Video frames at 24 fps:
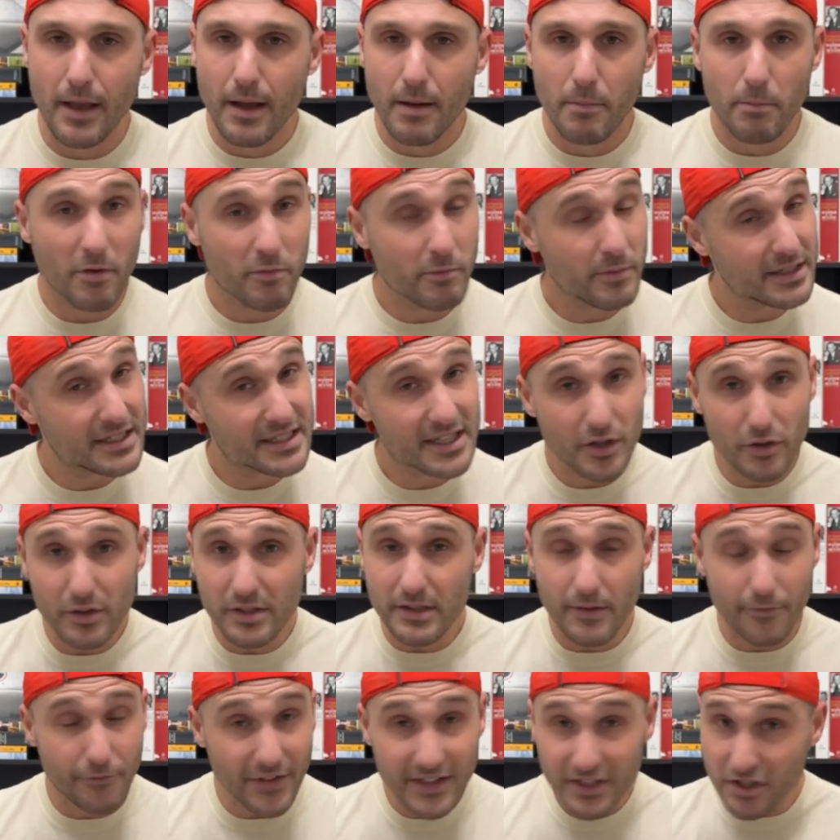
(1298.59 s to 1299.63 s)
But from a
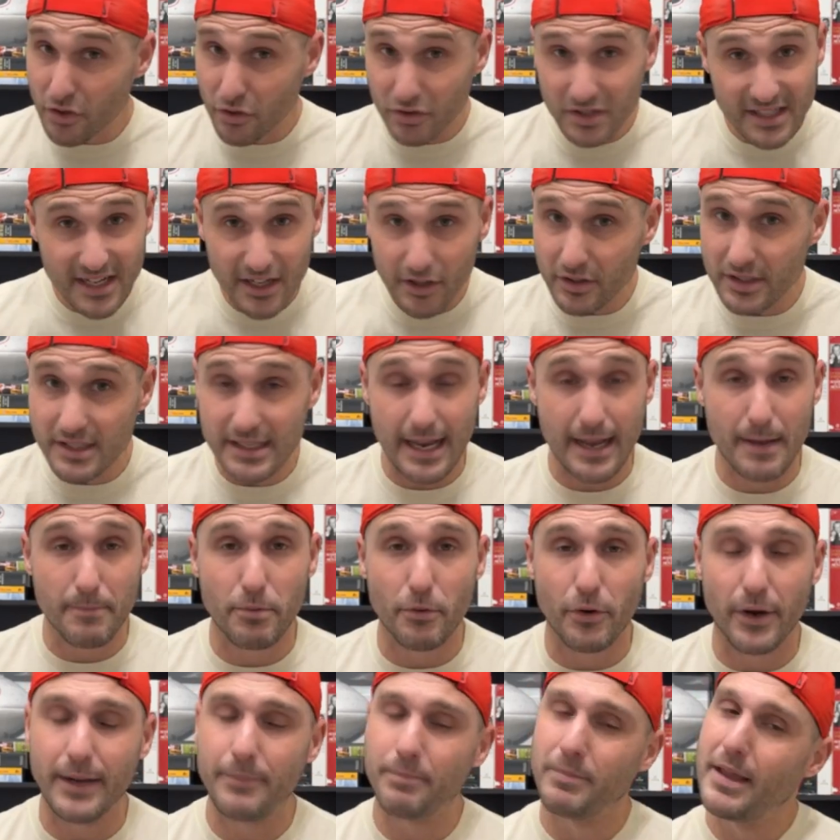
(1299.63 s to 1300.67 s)
physical skill
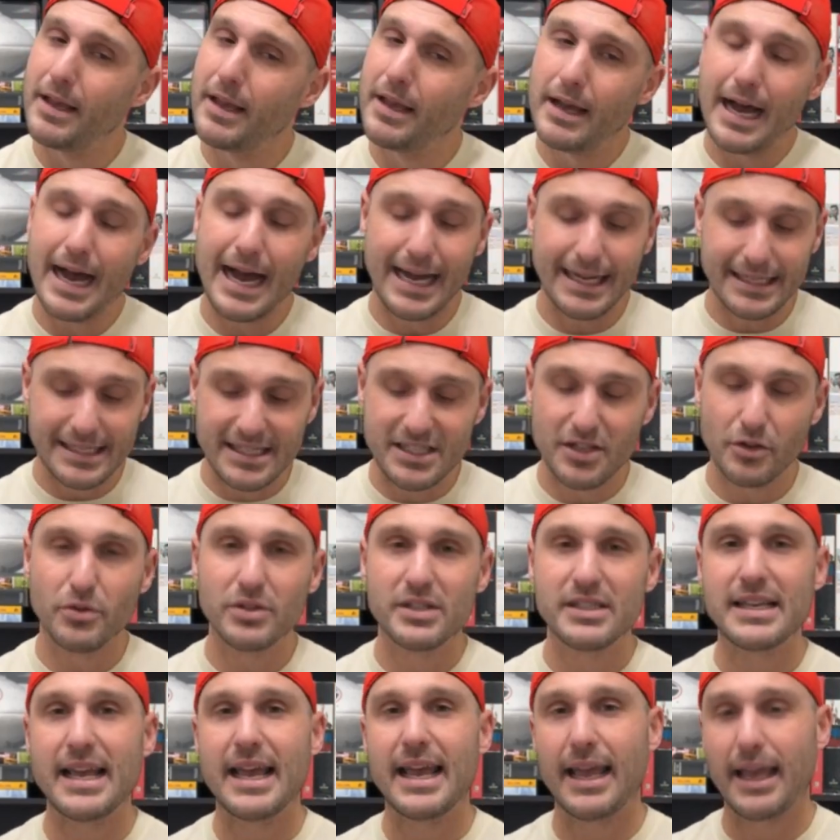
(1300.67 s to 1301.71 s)
standpoint, I still
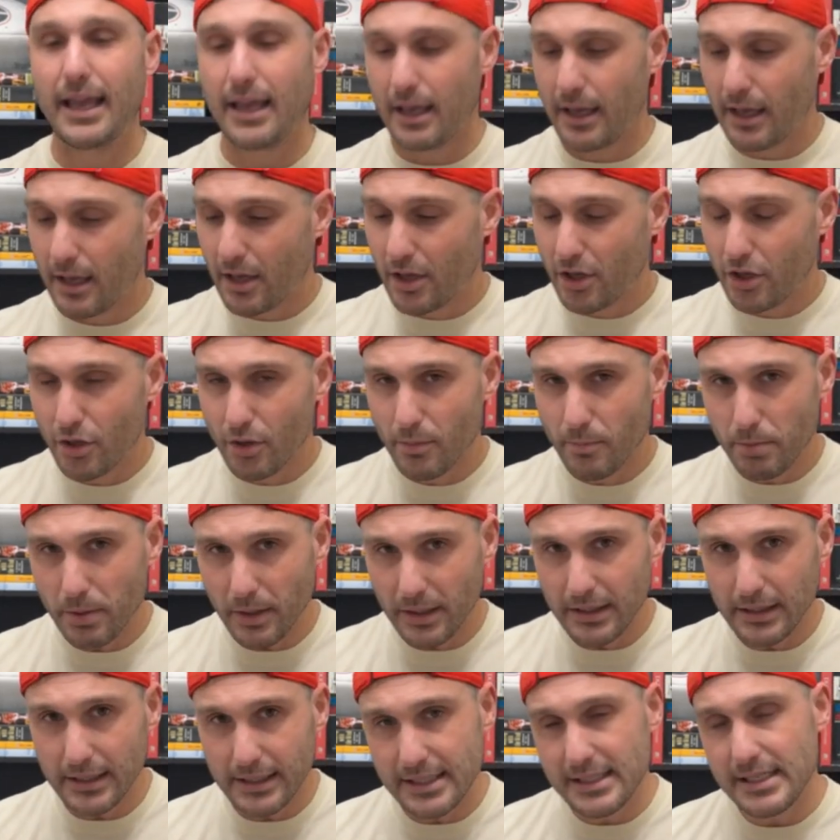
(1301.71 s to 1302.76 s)
say
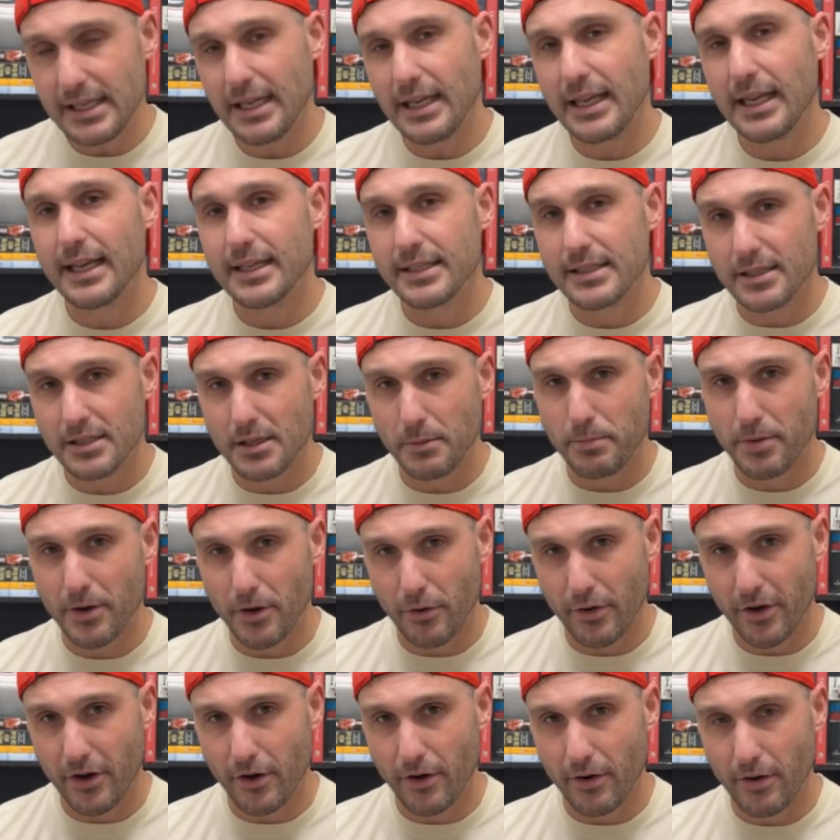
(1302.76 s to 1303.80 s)
Puglisi is a
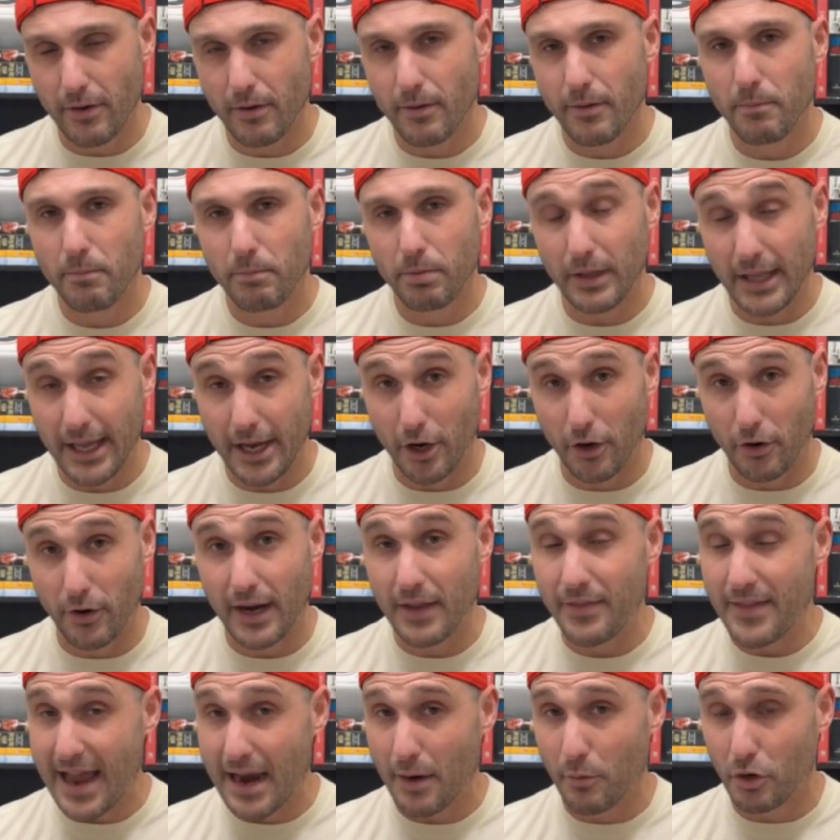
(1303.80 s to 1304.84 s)
superior player
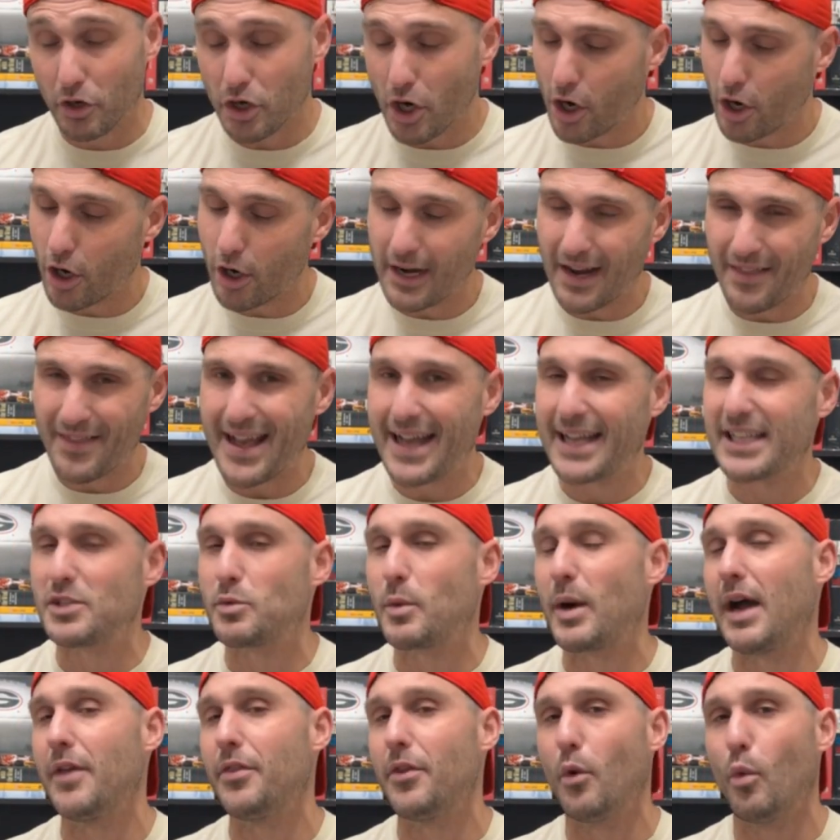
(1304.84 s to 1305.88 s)
in that regard, and that's
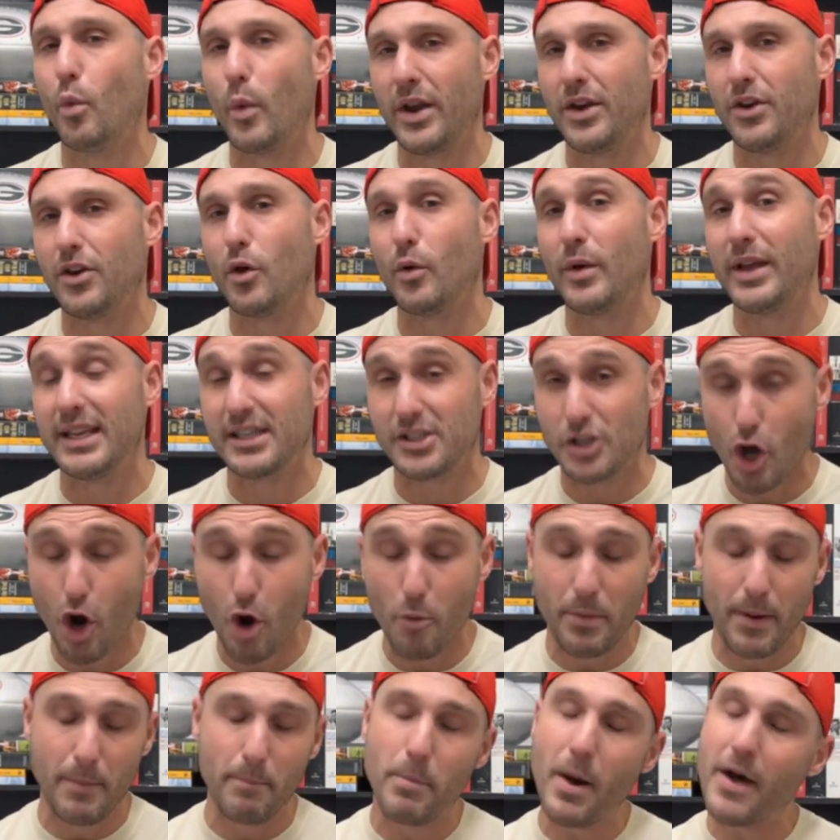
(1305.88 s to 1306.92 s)
why the window is
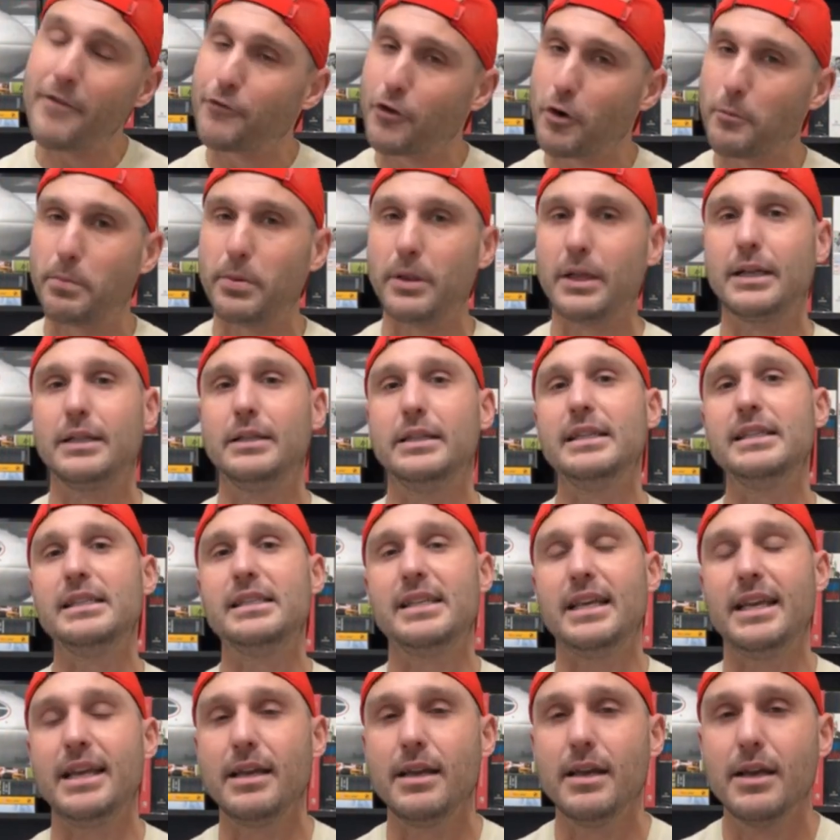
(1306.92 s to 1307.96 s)
open. But for
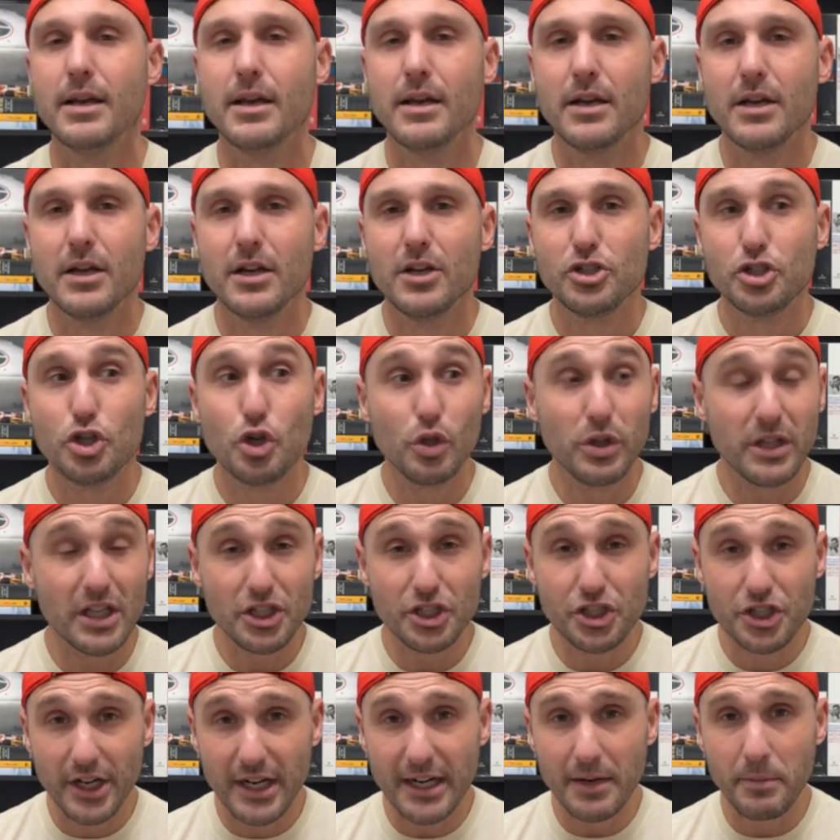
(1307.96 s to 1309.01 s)
Puglisi to
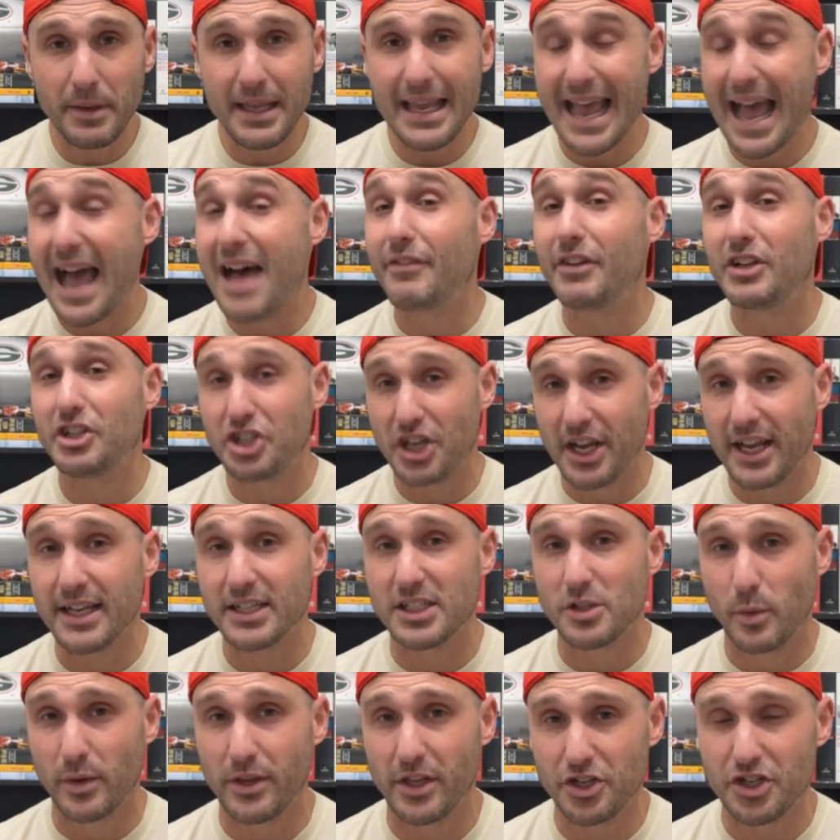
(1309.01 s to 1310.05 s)
legitimately have a chance
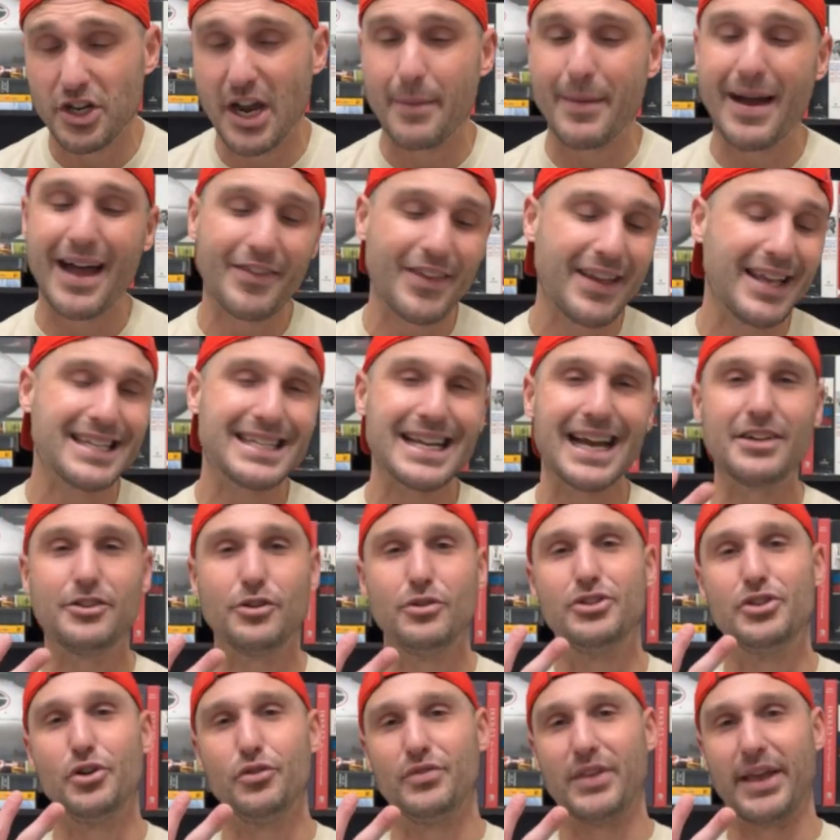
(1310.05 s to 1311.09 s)
to win this job, I think he's got to
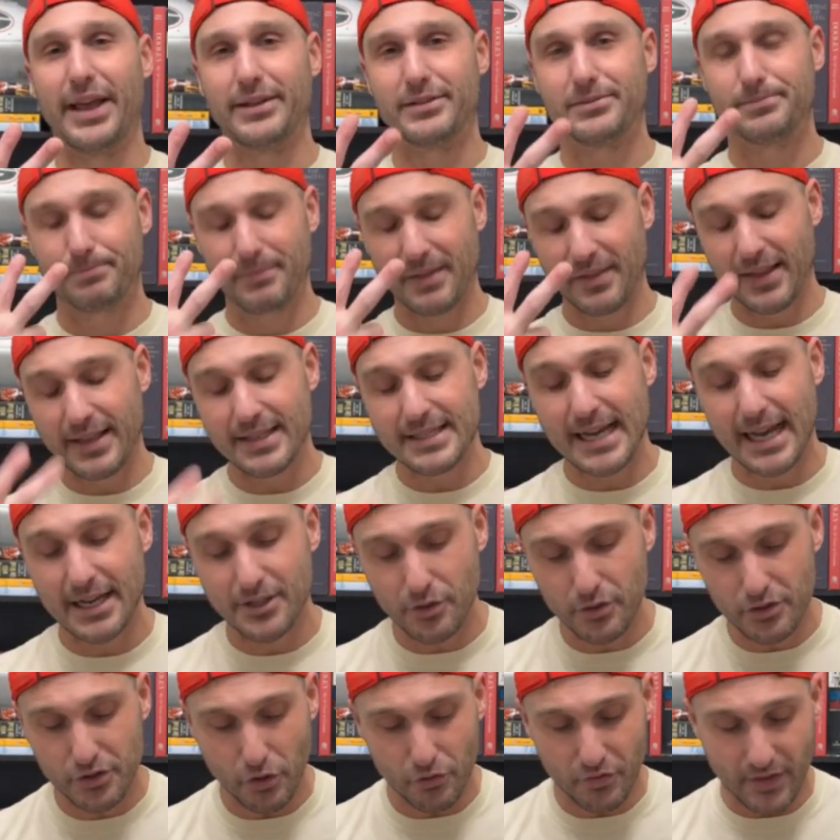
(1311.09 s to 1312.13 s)
do
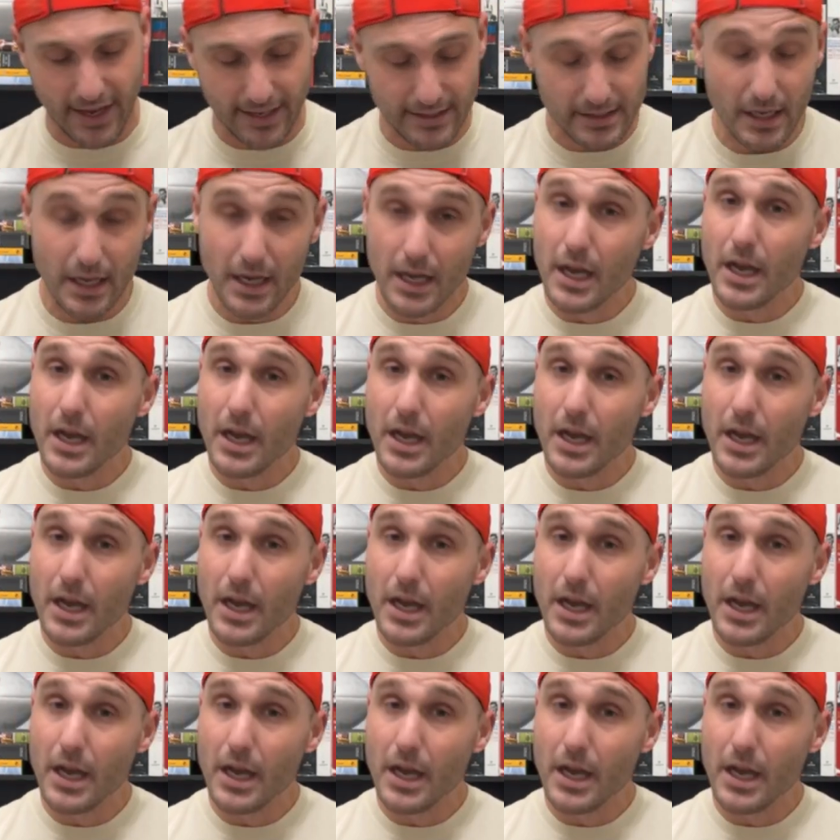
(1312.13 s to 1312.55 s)
two things.